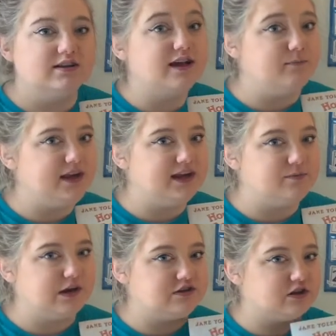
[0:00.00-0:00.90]
Let me get a
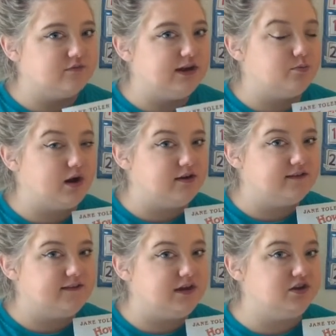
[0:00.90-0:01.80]
picture and we can
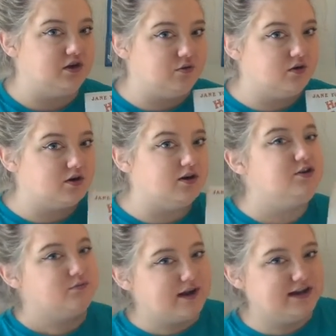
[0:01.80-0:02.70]
practice saying no. Are
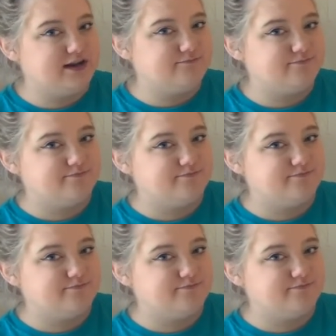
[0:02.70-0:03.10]
you ready?